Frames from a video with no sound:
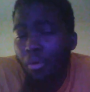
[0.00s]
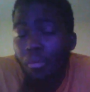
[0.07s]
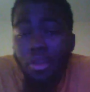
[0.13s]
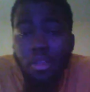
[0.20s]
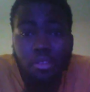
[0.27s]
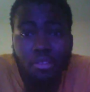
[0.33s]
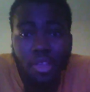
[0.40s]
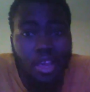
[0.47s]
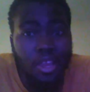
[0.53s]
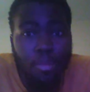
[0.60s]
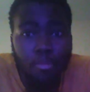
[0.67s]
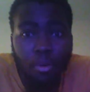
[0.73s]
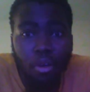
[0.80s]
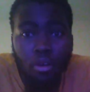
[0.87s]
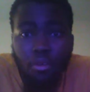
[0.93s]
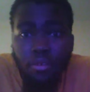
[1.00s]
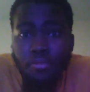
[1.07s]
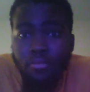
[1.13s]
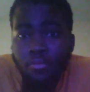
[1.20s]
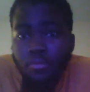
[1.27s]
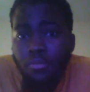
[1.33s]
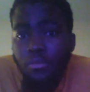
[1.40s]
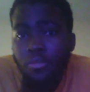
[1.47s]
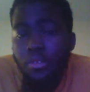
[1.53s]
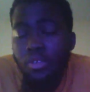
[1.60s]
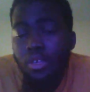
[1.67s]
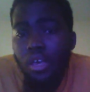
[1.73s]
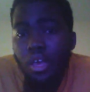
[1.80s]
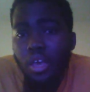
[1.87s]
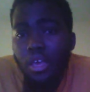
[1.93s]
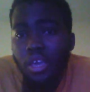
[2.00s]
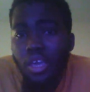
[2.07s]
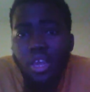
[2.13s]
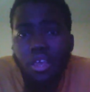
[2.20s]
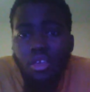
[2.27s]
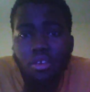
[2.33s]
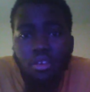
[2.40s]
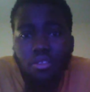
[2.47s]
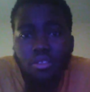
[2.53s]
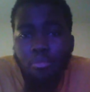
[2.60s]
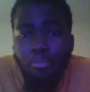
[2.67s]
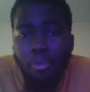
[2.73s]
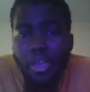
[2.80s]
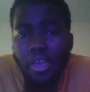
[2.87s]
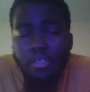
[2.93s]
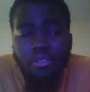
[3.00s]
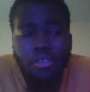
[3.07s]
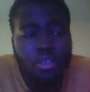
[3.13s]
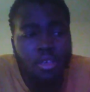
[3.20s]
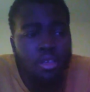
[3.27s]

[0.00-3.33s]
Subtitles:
on neither side of the ball. Getting cooked and baked.